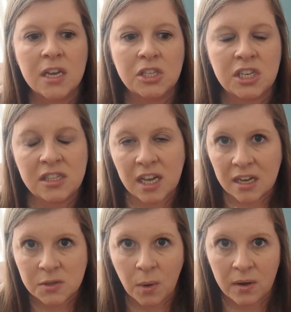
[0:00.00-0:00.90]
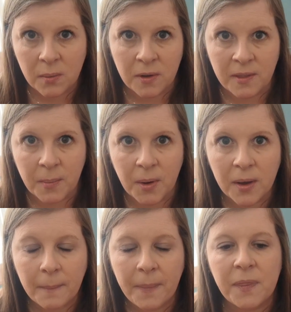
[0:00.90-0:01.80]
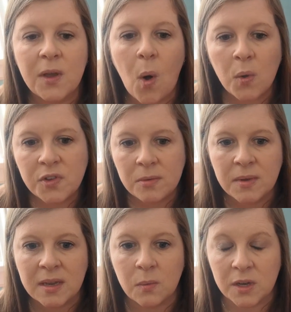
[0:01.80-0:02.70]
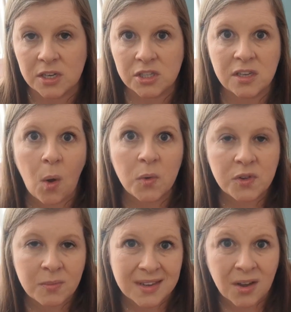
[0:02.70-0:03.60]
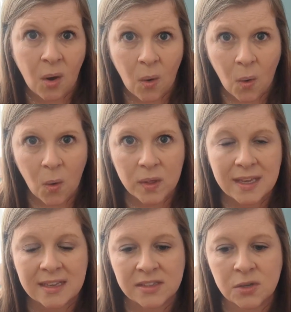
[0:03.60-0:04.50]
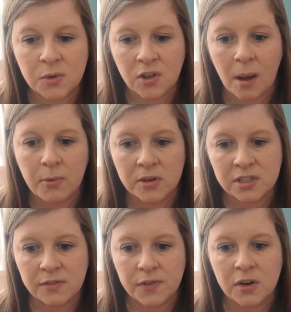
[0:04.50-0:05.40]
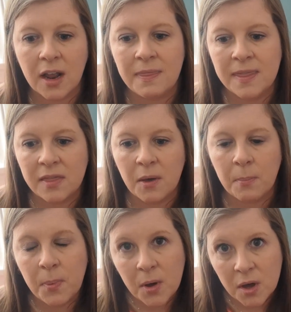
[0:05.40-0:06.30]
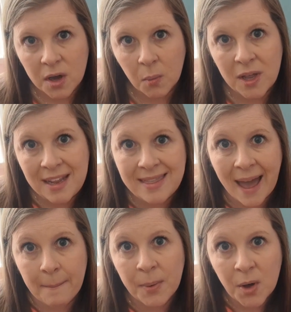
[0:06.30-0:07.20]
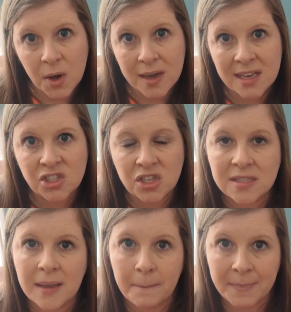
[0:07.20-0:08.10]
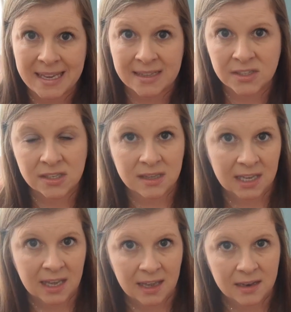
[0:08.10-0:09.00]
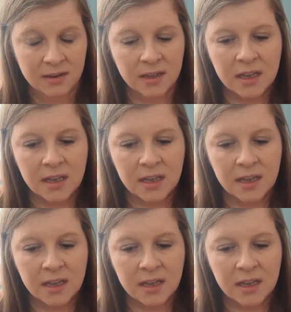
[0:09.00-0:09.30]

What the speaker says: She does want to win the book, but the ultimate wish, the ultimate goal is to adopt Christopher. And the book, winning that book, is just a means to the end.